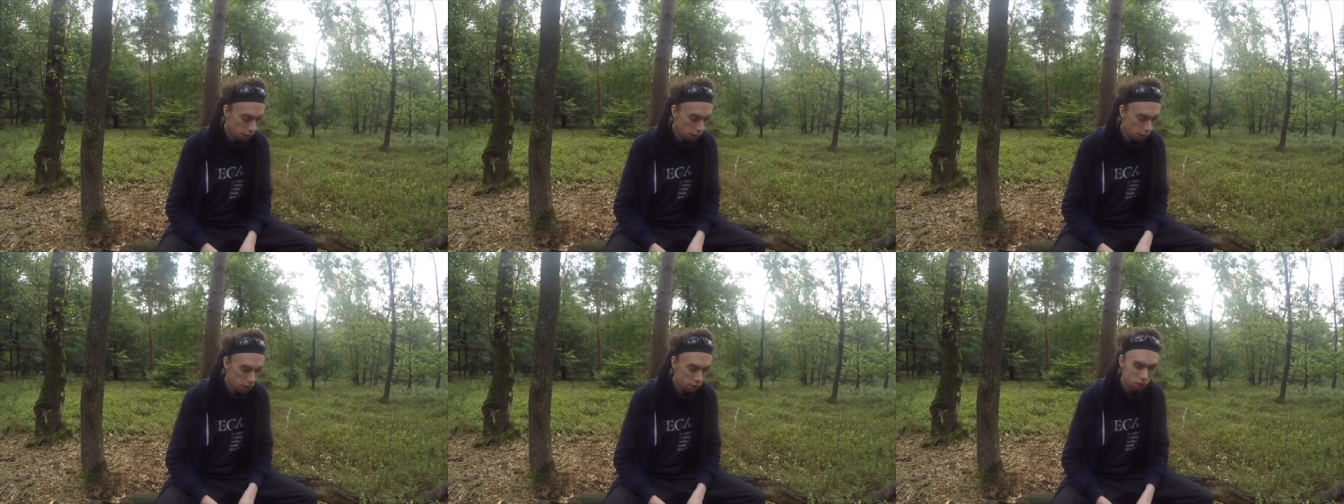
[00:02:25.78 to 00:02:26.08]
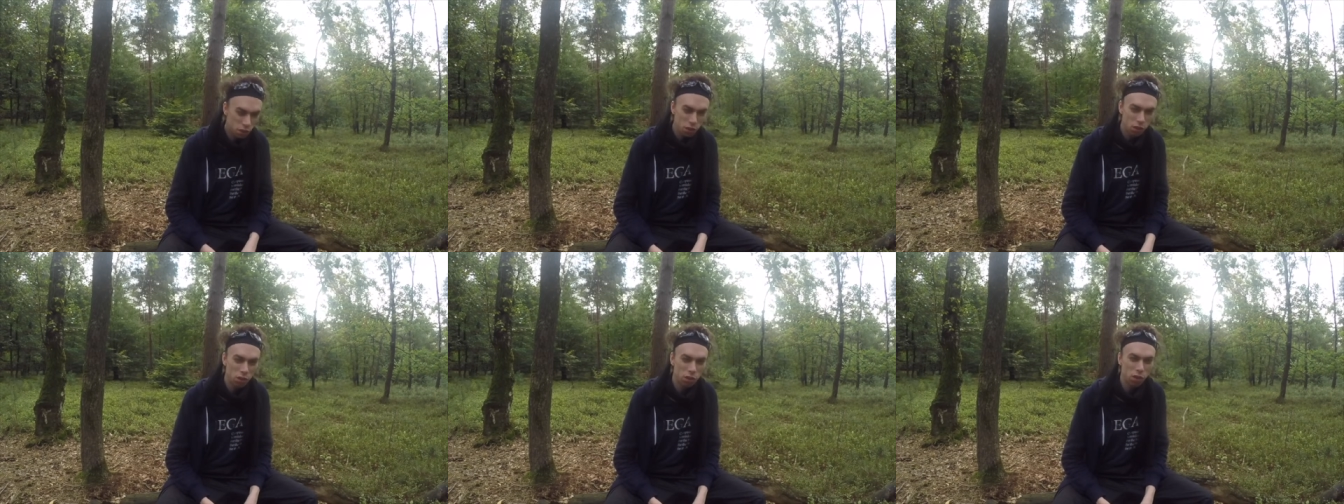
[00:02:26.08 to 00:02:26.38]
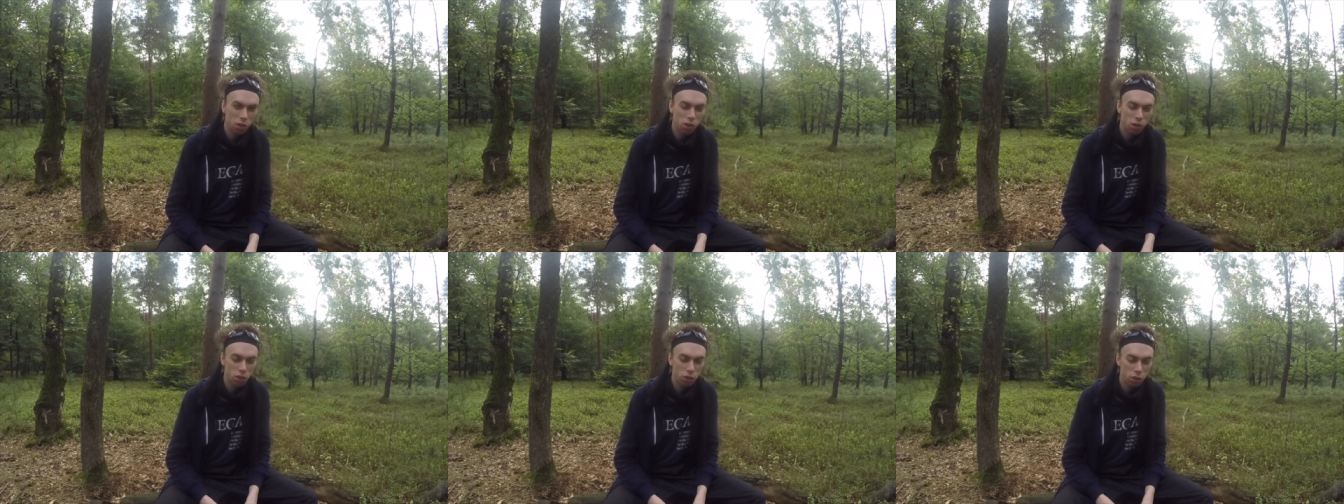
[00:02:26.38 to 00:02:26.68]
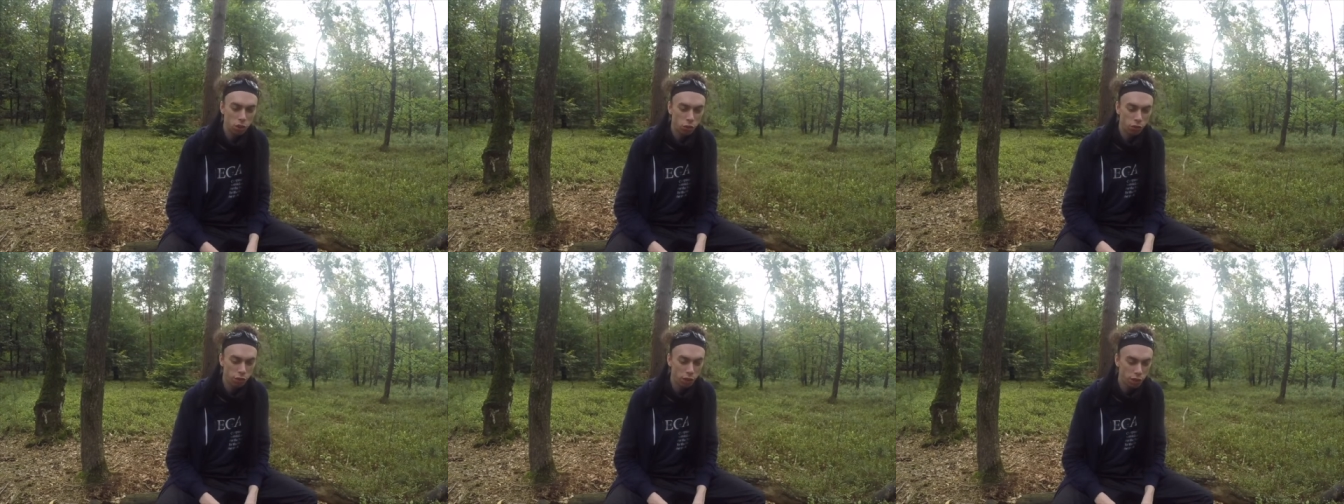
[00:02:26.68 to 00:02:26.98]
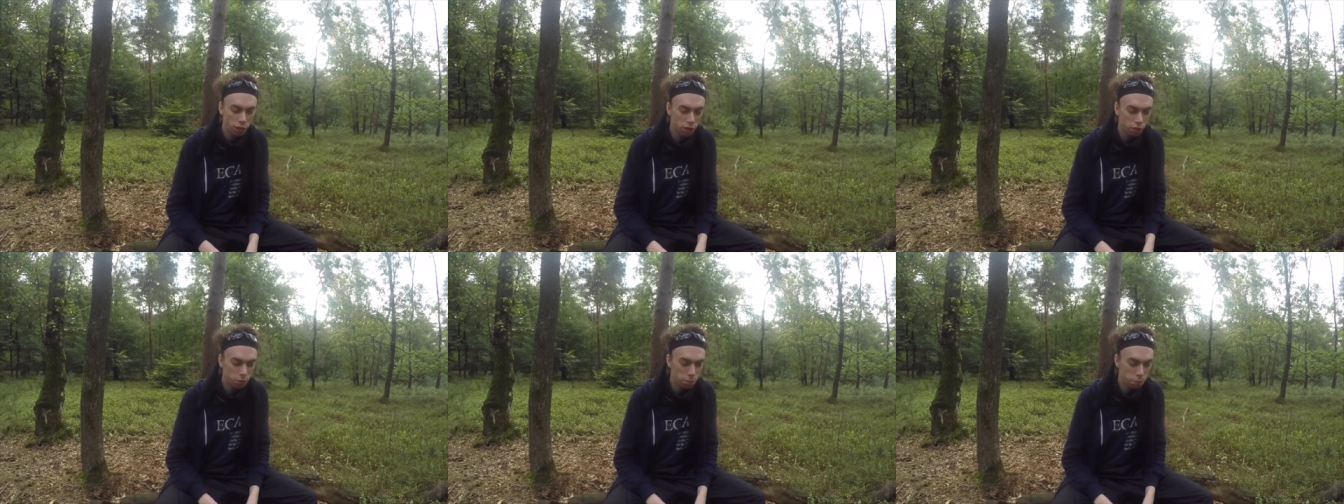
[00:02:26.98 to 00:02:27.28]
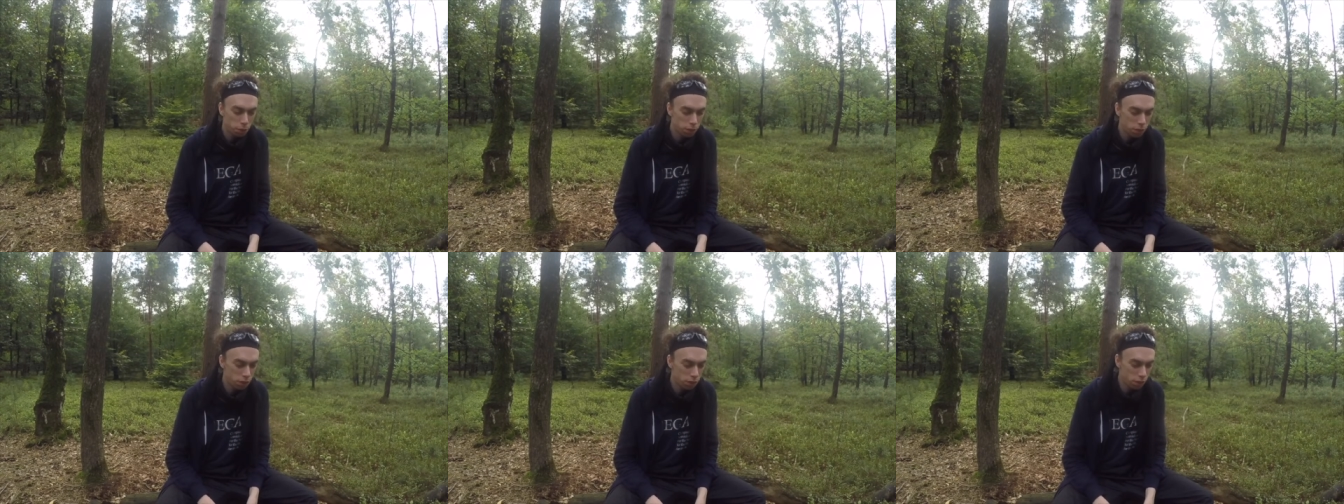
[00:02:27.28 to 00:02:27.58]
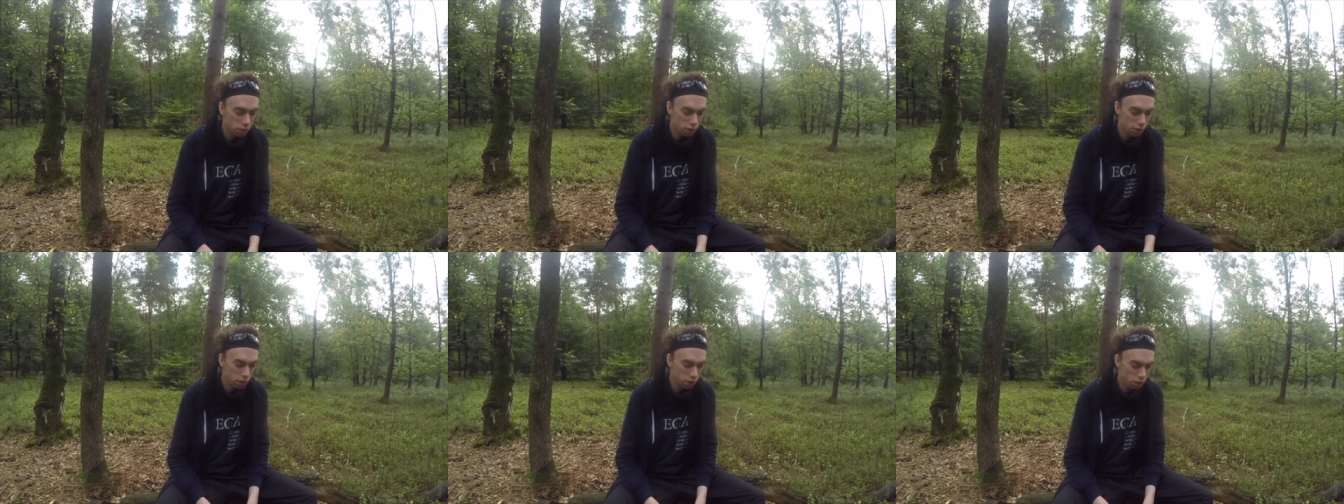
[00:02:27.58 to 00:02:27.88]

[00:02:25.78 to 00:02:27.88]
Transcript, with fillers: I don't also find it pretty